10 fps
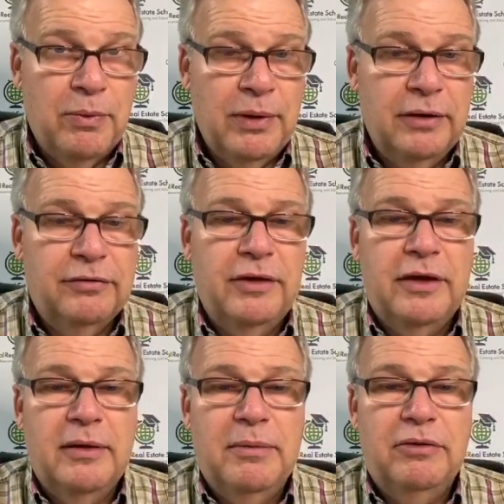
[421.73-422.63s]
Real Estate
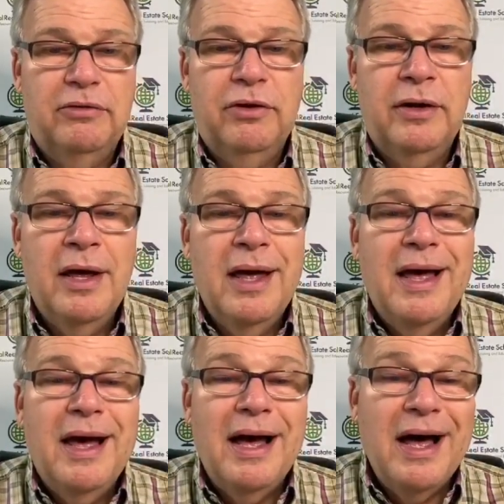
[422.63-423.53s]
Commission
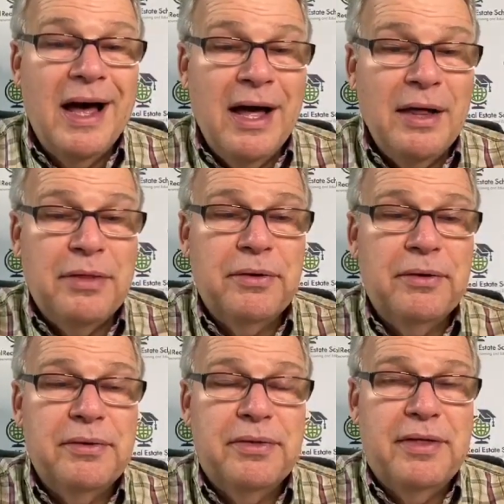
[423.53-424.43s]

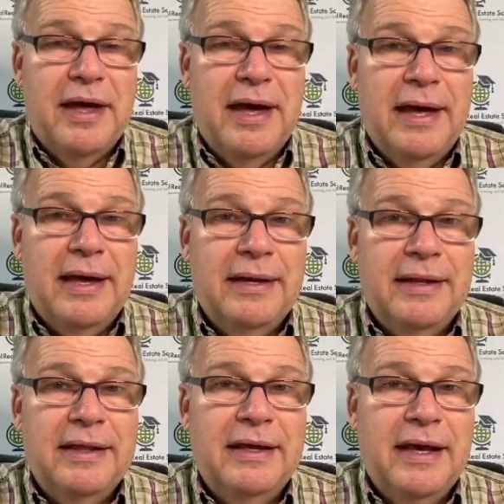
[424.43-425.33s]
other than
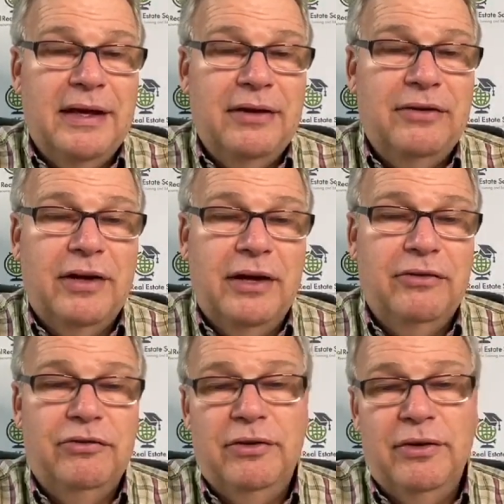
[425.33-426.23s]
the
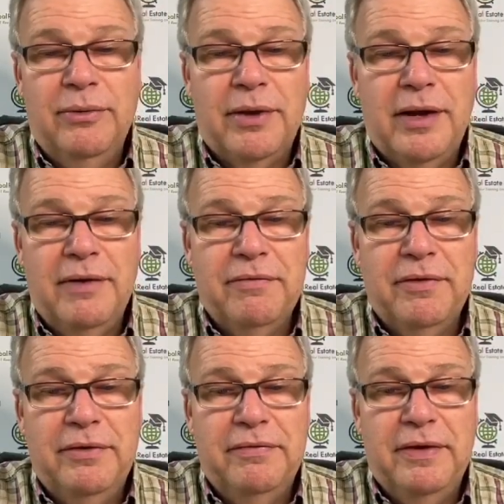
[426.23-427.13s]
Education and
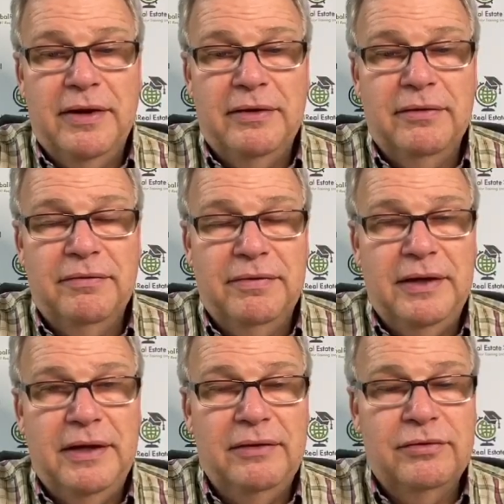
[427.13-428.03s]
Recovery Fund
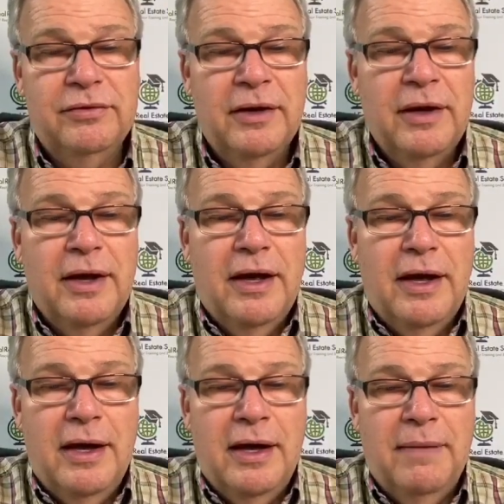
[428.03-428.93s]
fees.
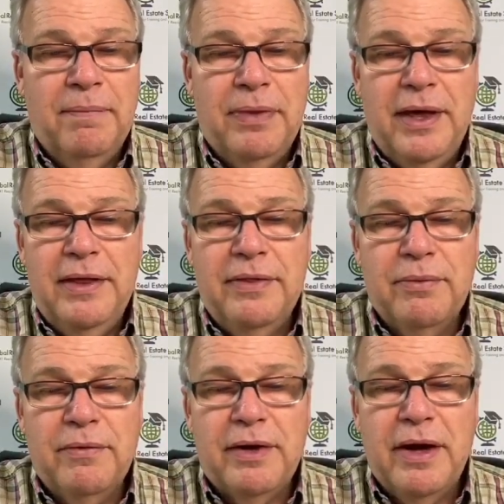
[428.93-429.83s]
And the
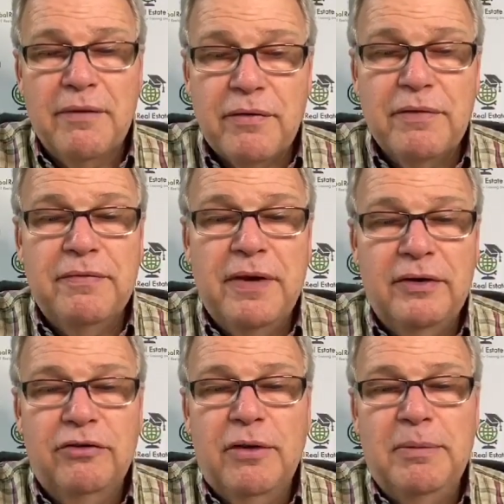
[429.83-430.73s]
Recovery
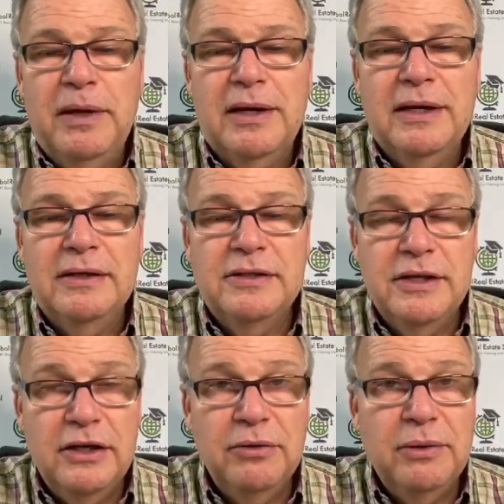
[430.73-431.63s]
Fund shall be a
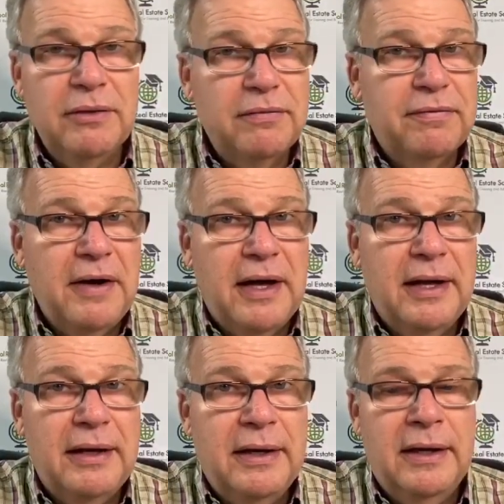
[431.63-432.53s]
continuing
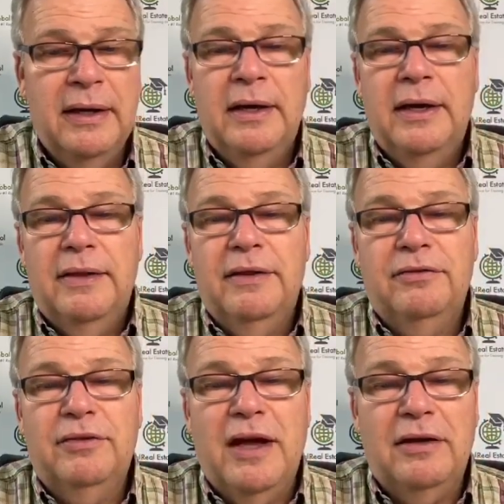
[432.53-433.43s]
fund
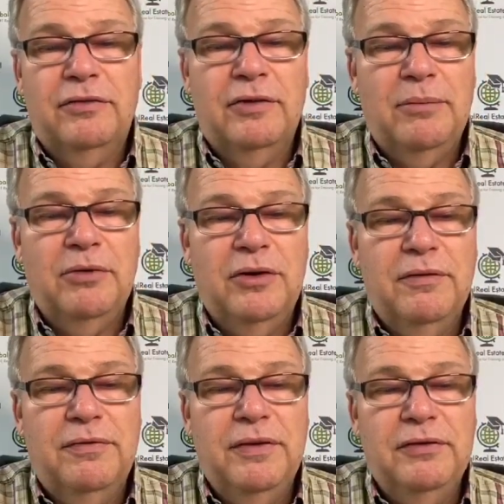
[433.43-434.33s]
that's not subject
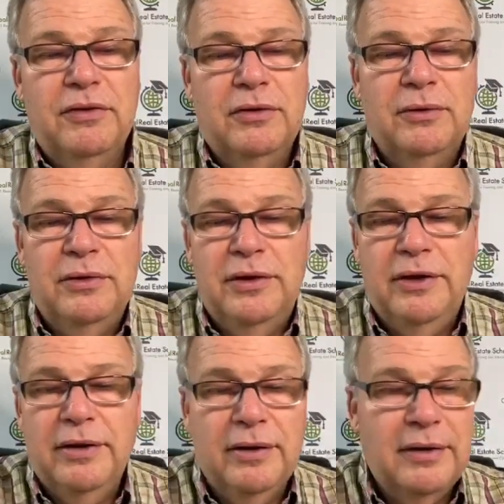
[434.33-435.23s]
to fiscal
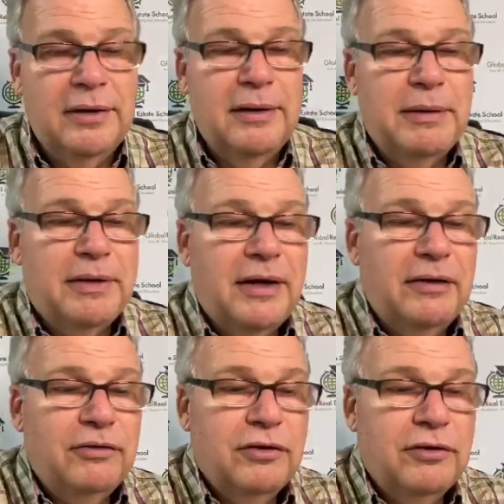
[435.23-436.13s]
year
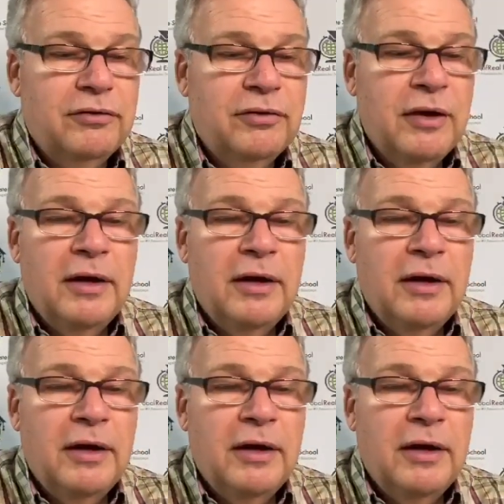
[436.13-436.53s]
limitations.